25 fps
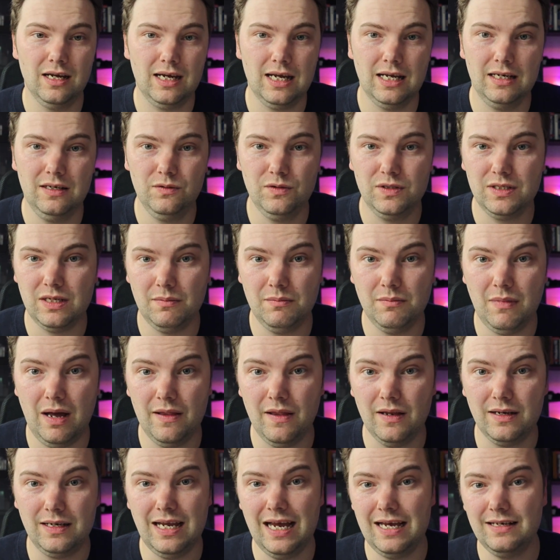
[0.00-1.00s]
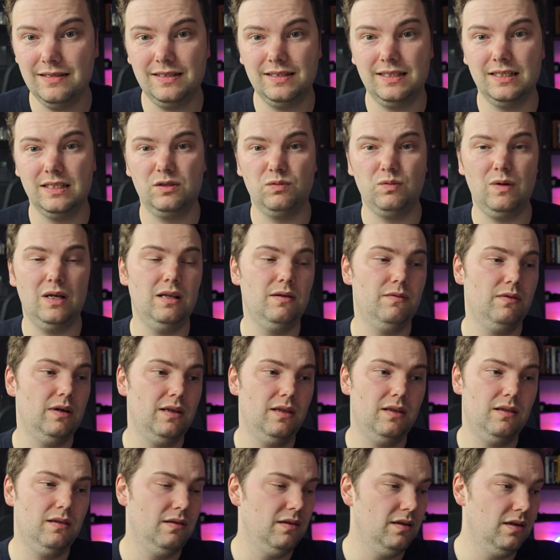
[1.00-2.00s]
can do some other tests as well
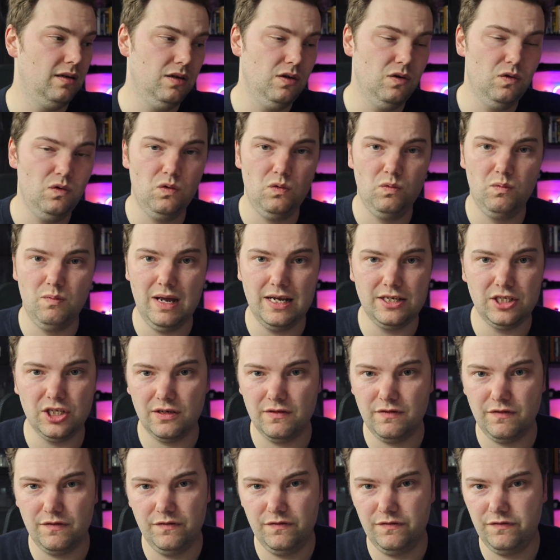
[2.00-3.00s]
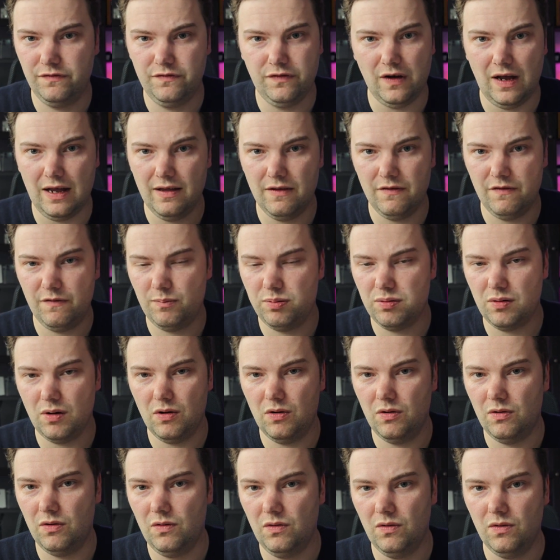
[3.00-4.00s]
when the new Magic 5 Pro
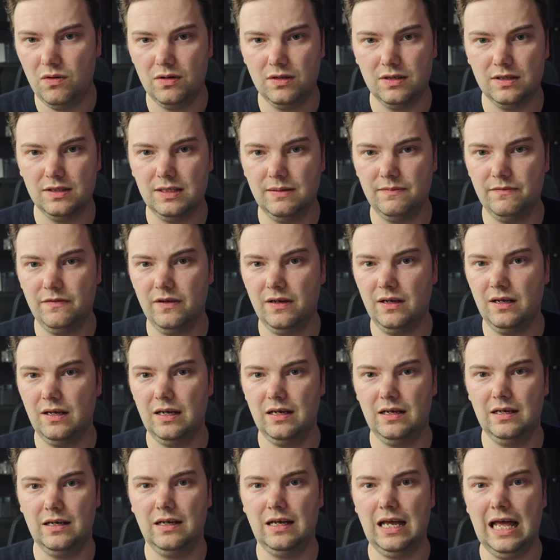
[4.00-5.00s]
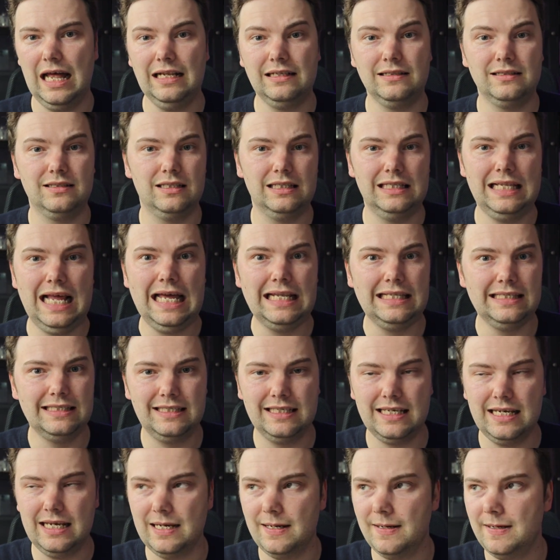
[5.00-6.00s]
or something else
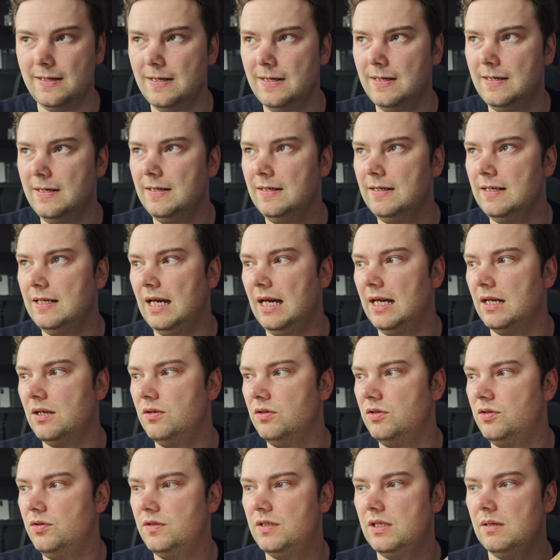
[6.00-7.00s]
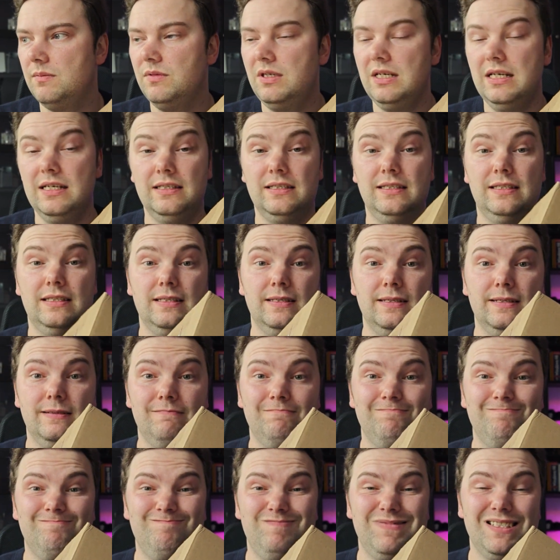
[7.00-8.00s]
lands here. I could do some tests,
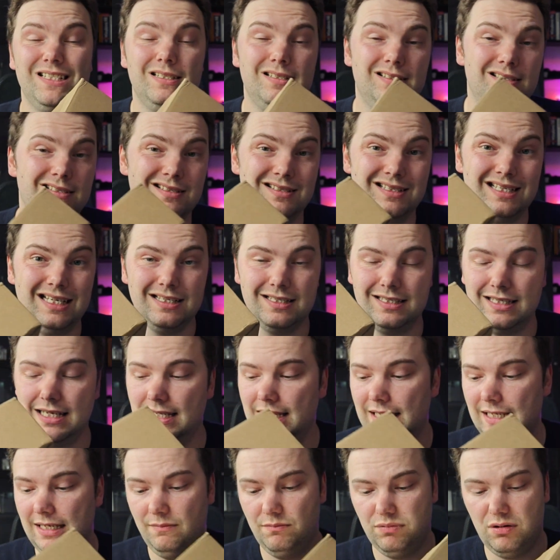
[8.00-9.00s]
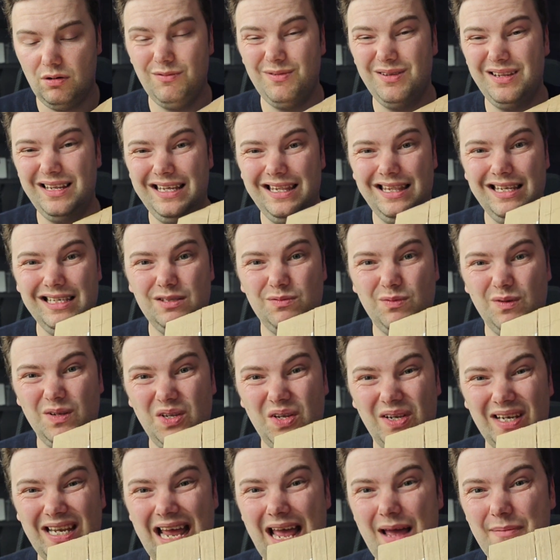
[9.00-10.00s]
but yeah, sadly, probably this will
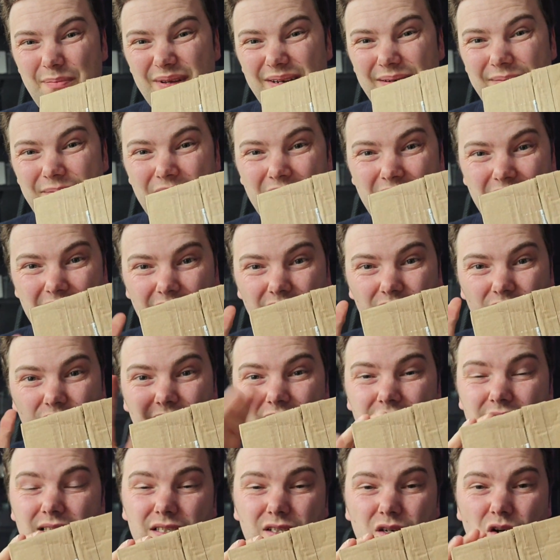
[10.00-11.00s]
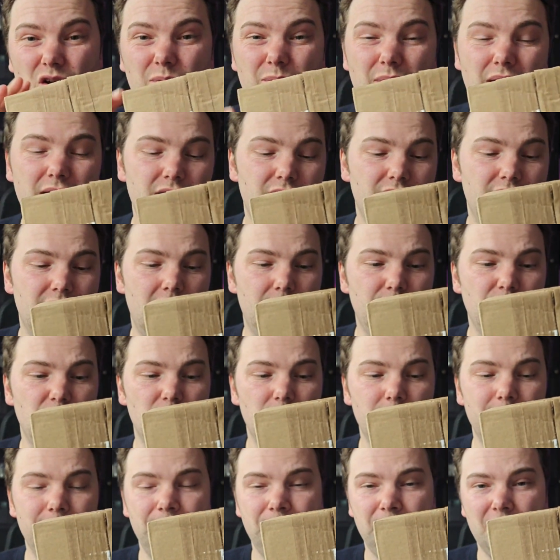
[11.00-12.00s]
not happen. So this is going back to
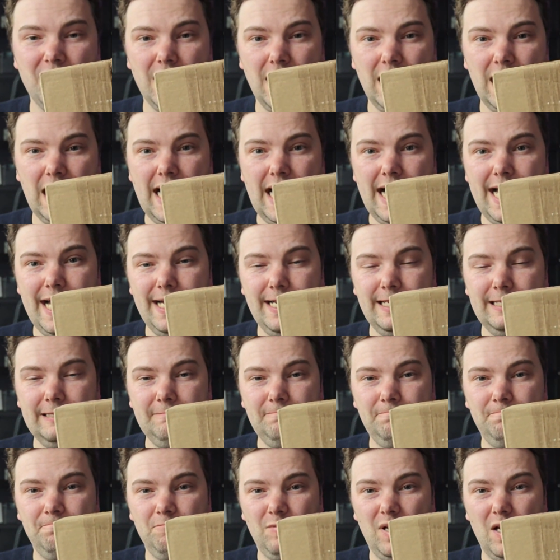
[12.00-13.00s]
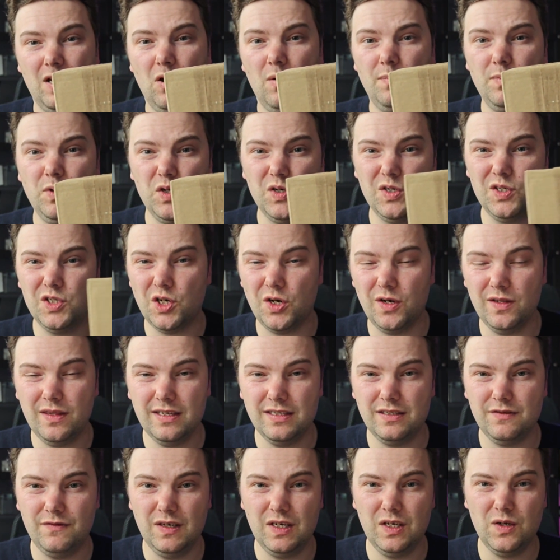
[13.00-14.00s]
Samsung. I hope you enjoyed
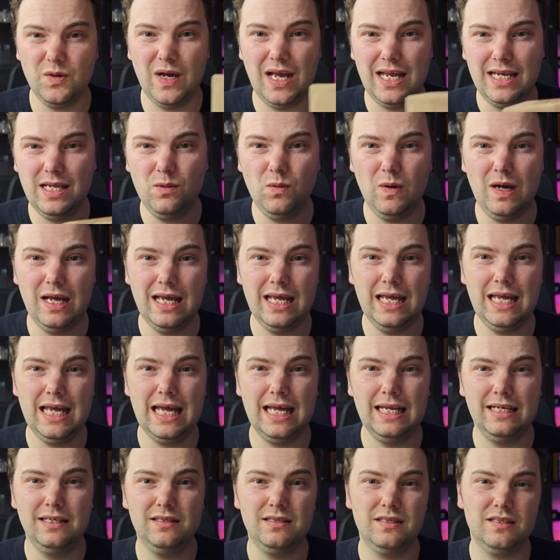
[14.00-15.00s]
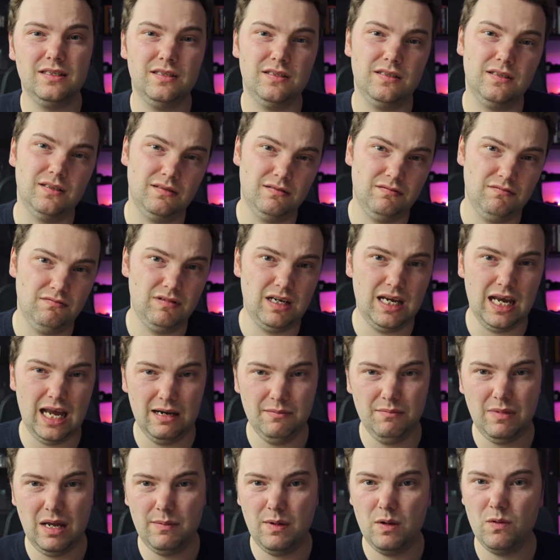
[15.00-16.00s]
this video anyway, and you
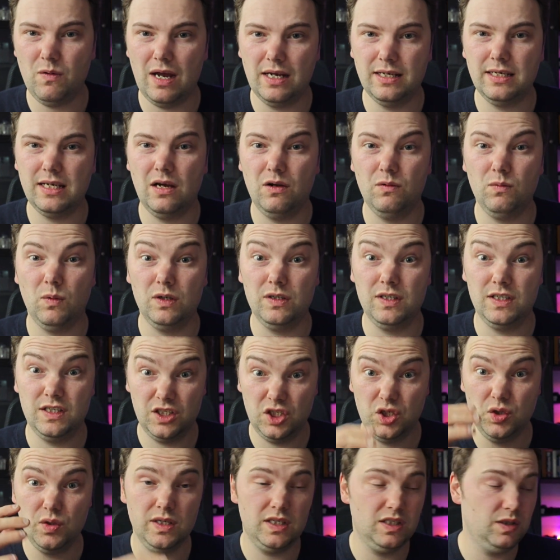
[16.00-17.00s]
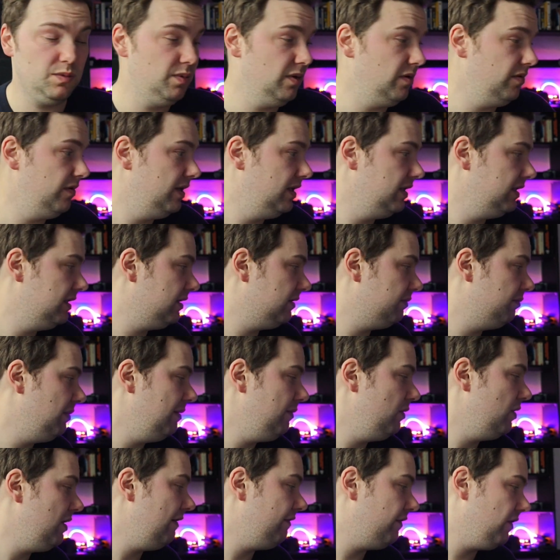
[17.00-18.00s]
can maybe write down what is your experience.
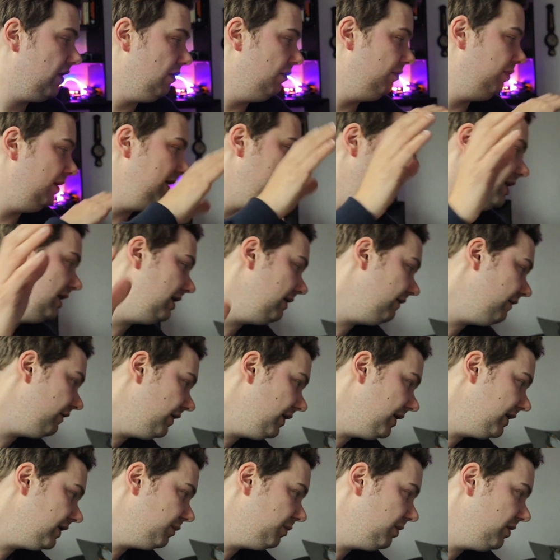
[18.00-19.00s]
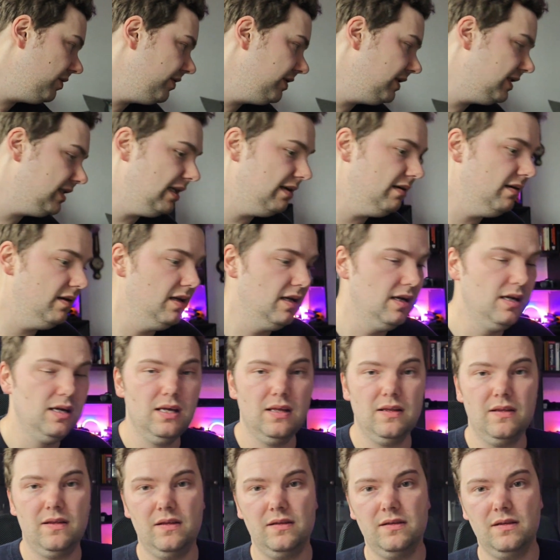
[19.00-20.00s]
Maybe you have a completely different experience
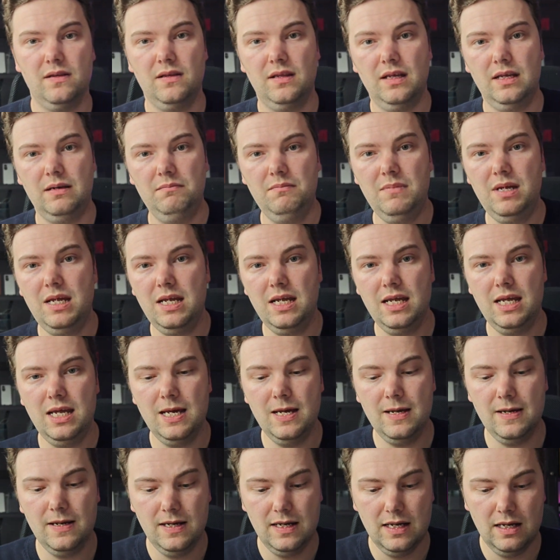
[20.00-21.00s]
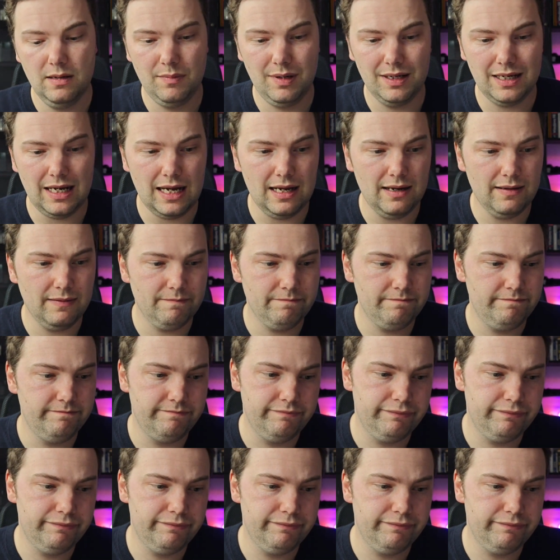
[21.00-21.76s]
than me here, but